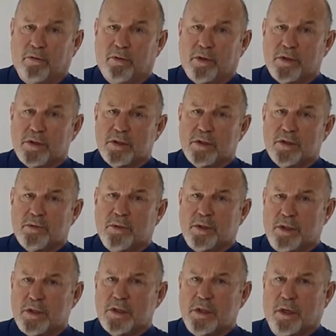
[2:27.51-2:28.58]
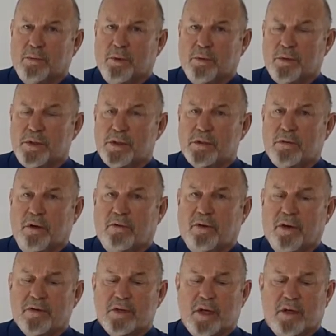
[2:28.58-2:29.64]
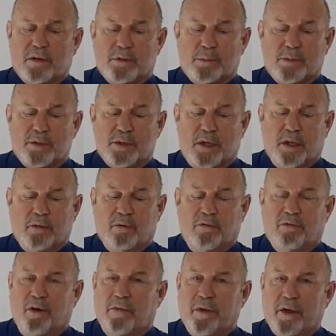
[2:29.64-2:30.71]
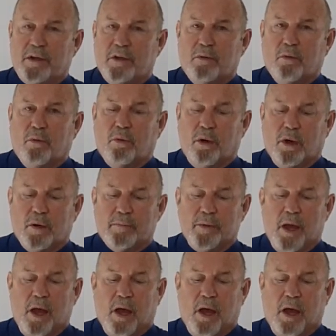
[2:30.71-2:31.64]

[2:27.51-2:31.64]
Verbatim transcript: for instance, with its number, which is 25 cycles per second, we found that didn't work.